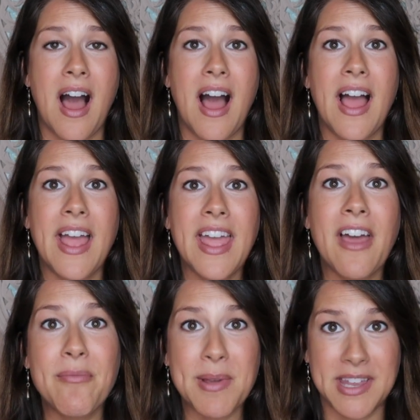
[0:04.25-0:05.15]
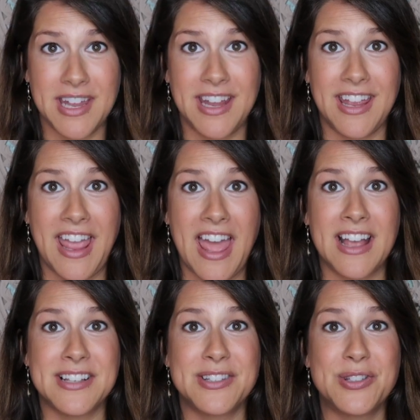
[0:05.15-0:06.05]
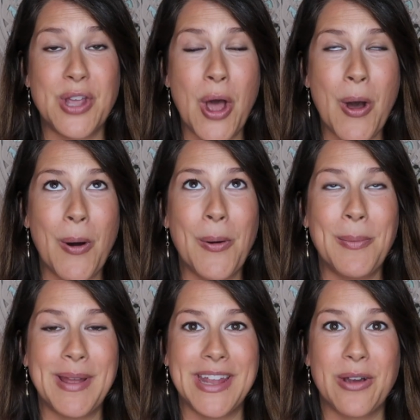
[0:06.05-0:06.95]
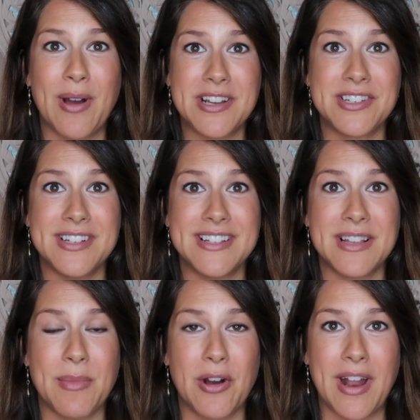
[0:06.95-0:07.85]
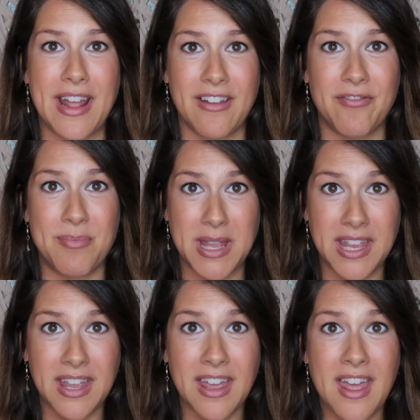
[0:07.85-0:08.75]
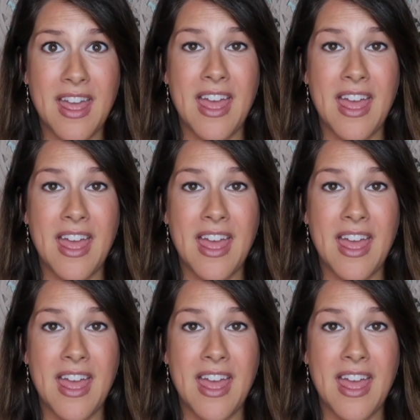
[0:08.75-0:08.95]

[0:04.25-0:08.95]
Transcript: I have been getting asked so many questions about NFP